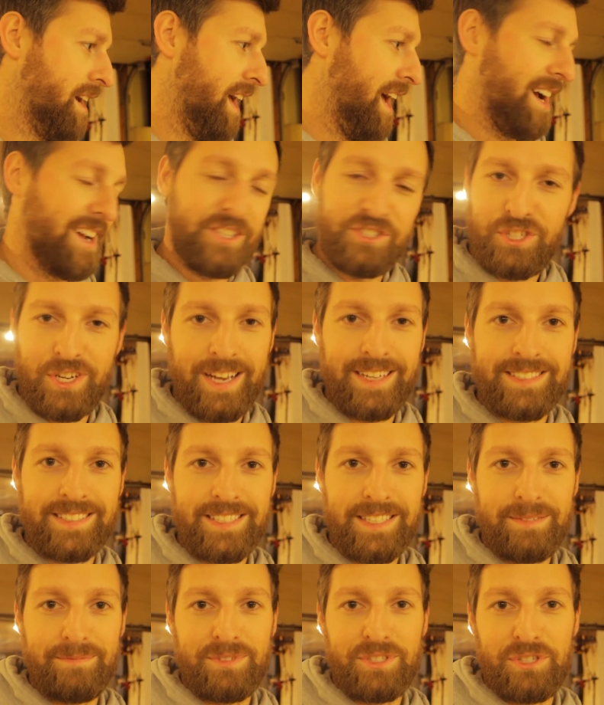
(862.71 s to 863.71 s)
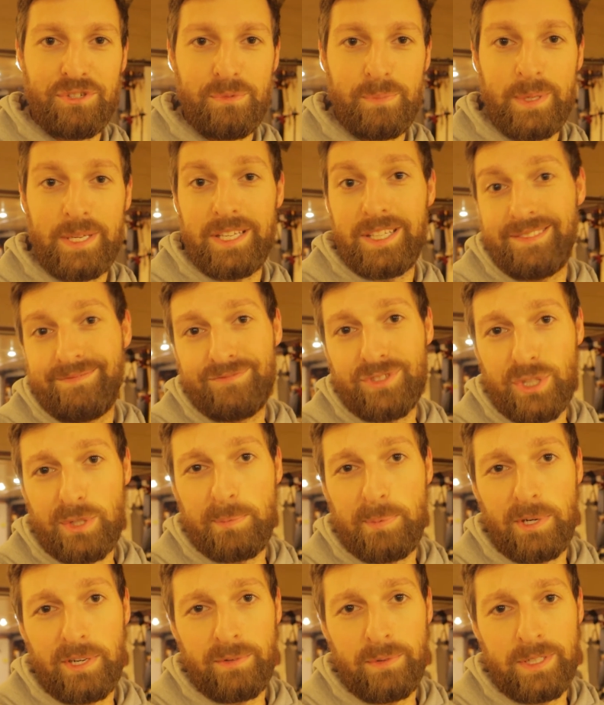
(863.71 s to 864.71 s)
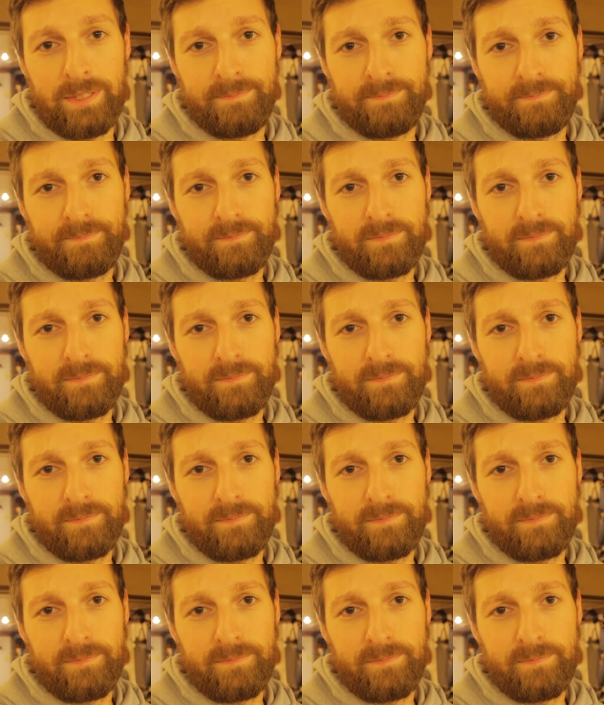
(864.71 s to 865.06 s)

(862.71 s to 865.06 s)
because you guys seem to be super into it.